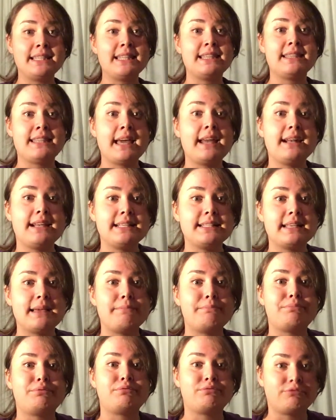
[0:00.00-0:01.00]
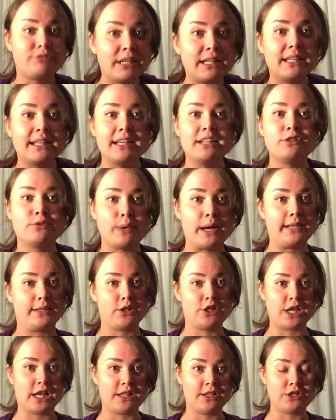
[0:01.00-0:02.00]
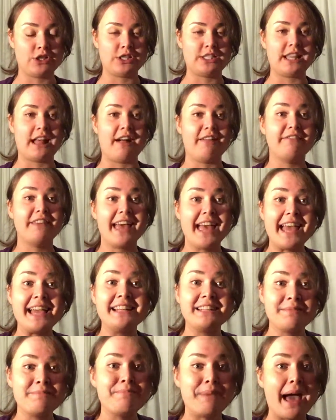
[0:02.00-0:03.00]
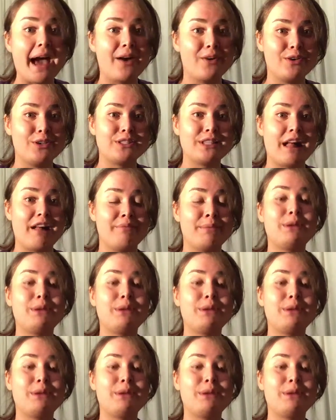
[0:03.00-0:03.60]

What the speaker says: that is a brilliant way to challenge yourself and empower yourself,